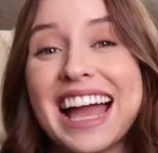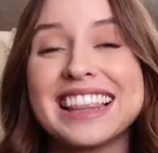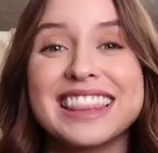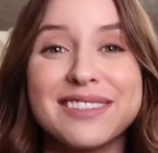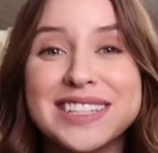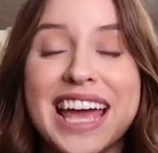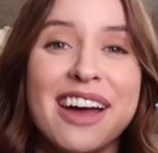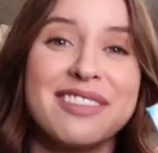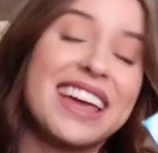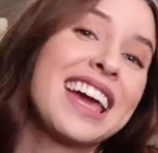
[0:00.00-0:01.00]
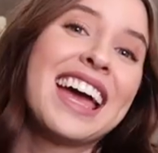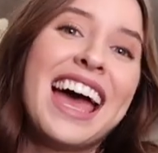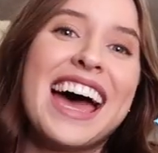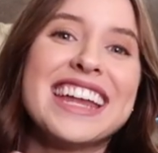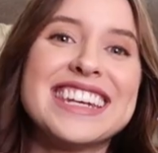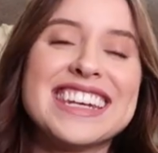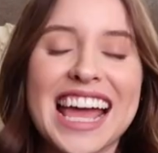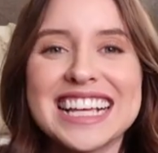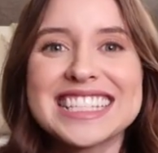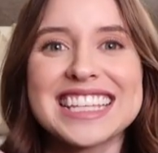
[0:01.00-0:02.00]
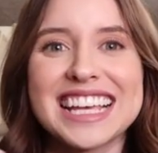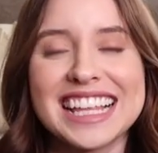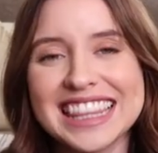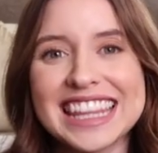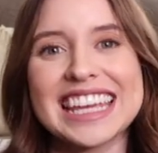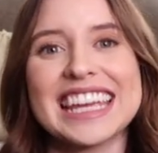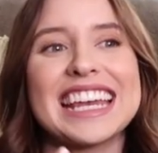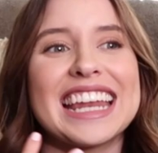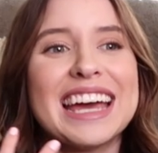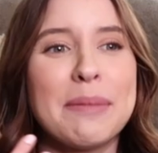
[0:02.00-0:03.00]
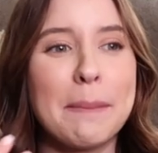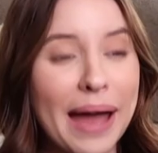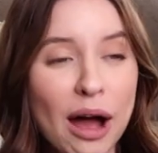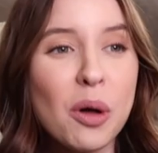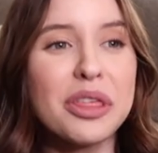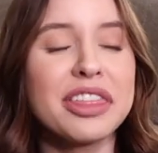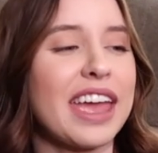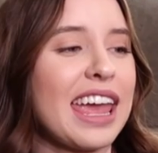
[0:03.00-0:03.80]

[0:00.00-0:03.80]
I love to have like a nice clean mouth,